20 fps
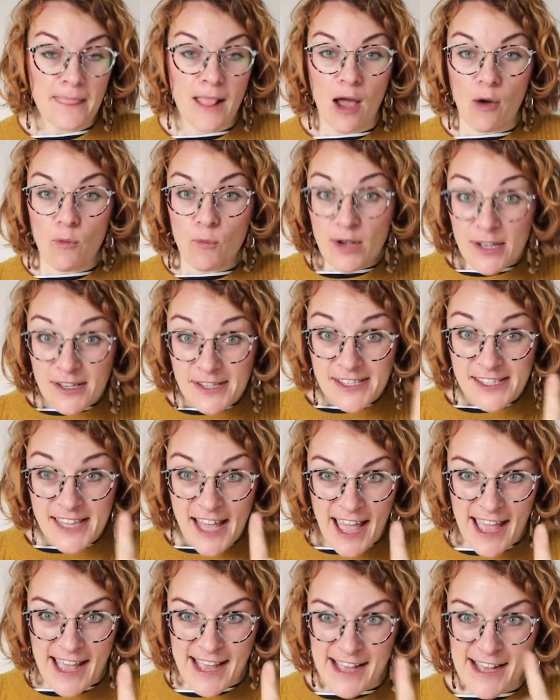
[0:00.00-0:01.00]
I will
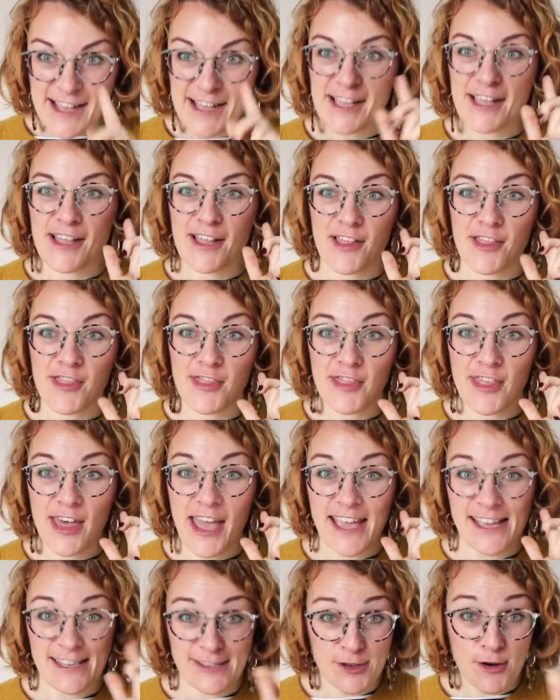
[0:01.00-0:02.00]
say,
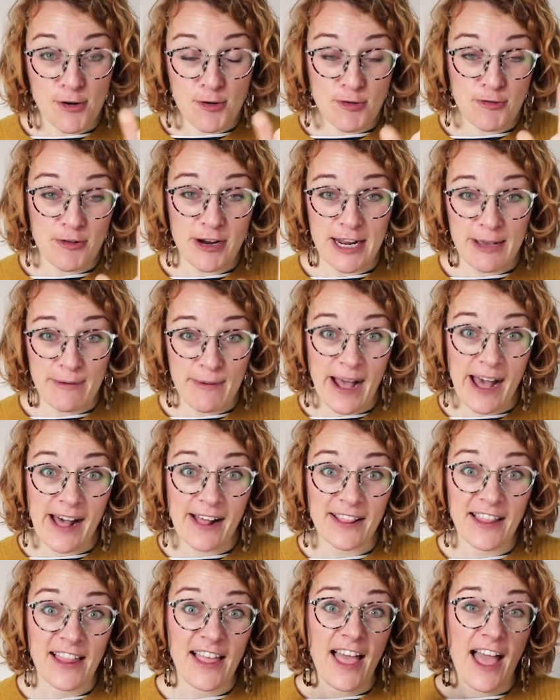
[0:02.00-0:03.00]
they sold really
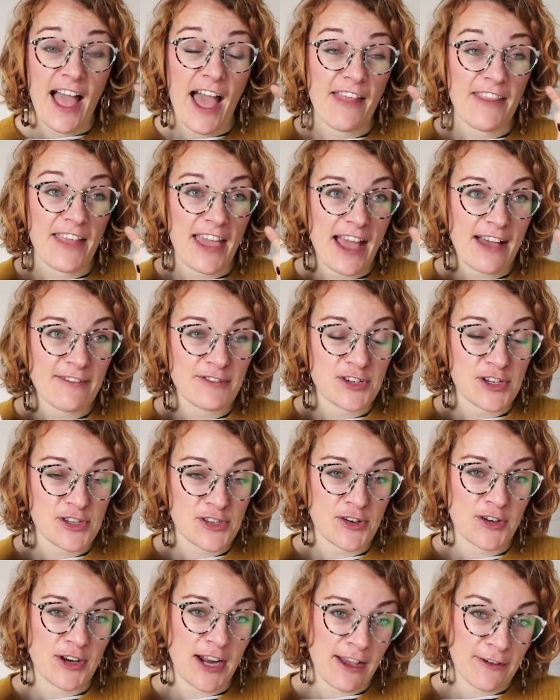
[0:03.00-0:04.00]
well and they have
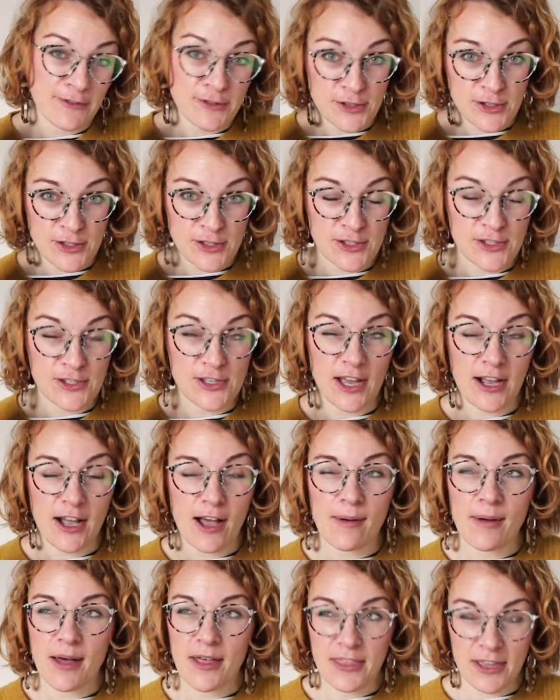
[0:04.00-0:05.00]
just gone out,
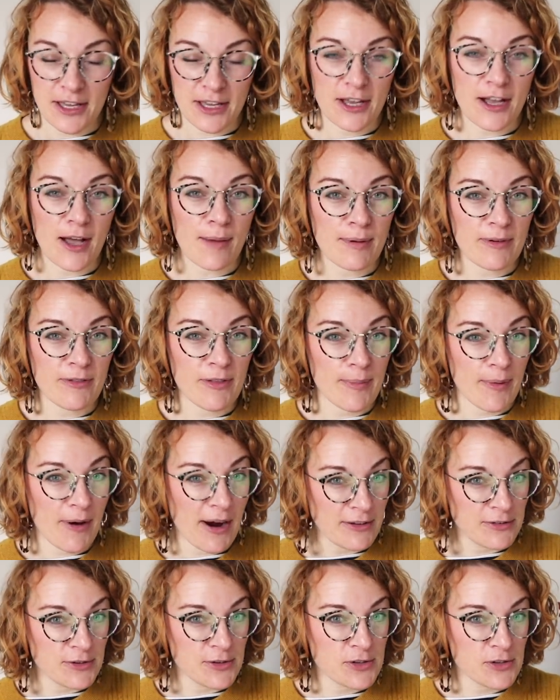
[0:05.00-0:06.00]
I think a couple of them are
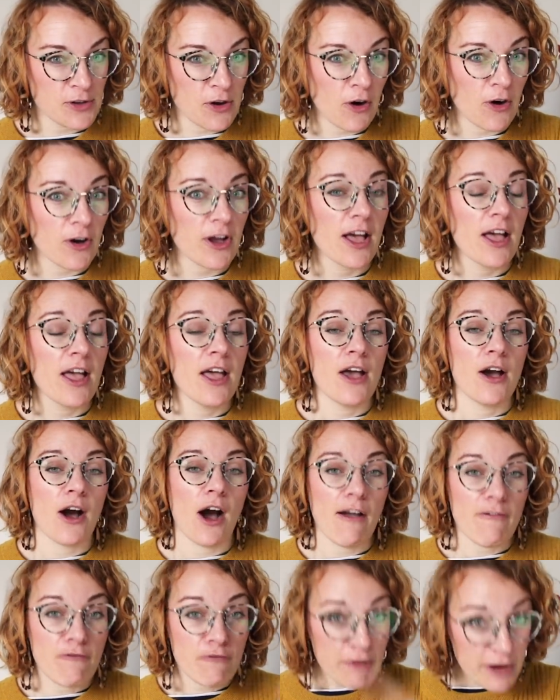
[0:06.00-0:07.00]
out of stock.
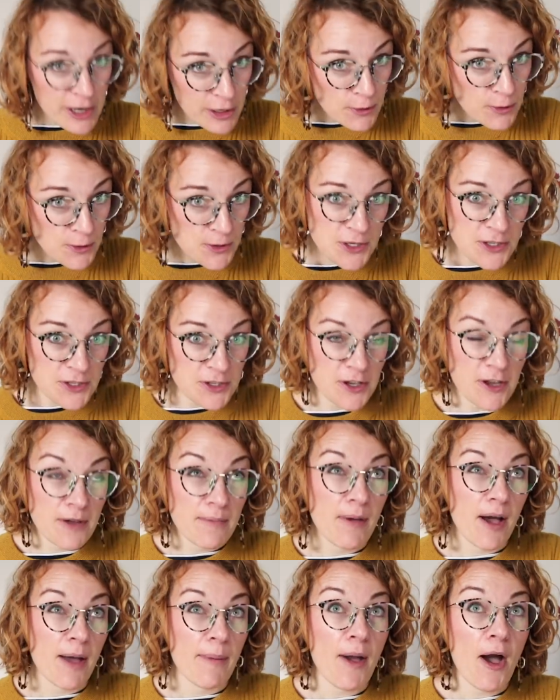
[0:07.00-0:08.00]
I've reordered
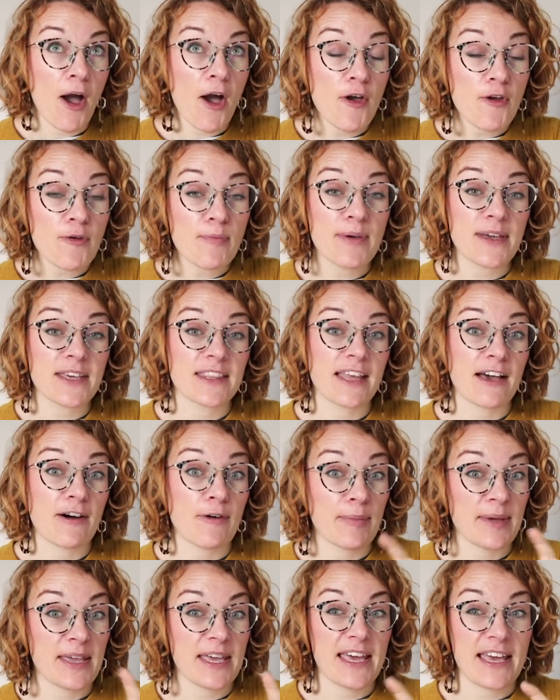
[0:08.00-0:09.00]
them, I'm hoping
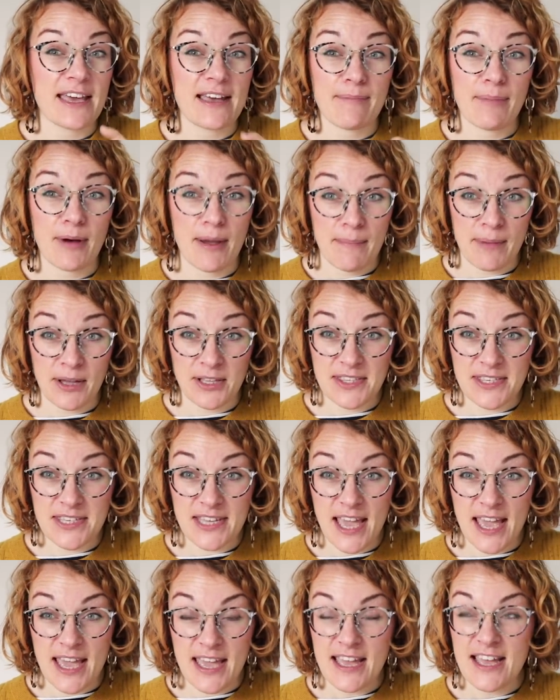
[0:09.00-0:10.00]
they'll be here by
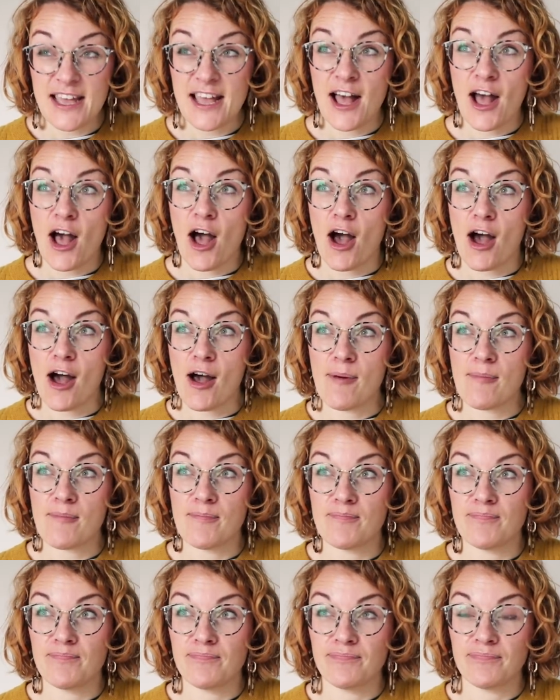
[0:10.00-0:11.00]
Monday,
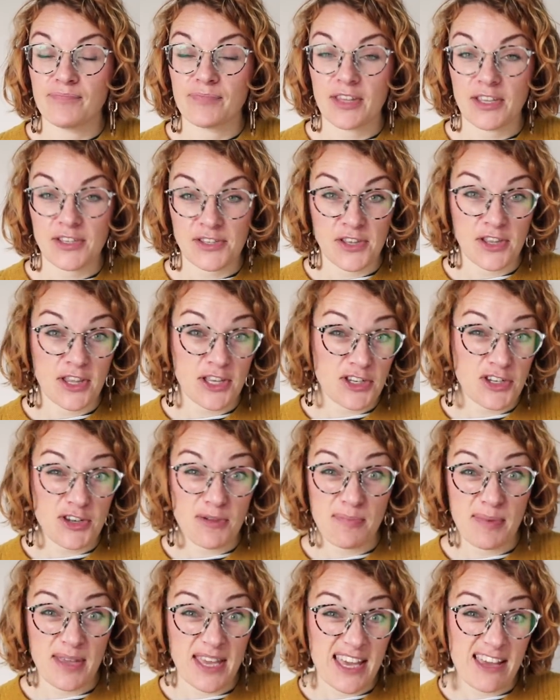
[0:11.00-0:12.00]
so they
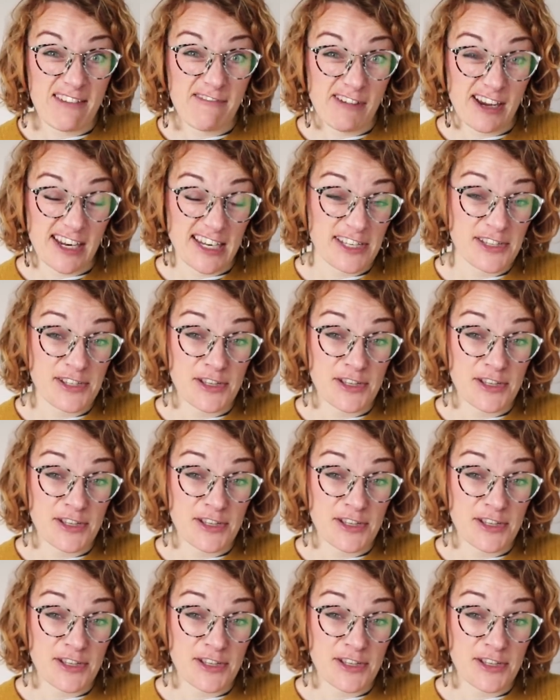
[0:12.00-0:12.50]
should be here really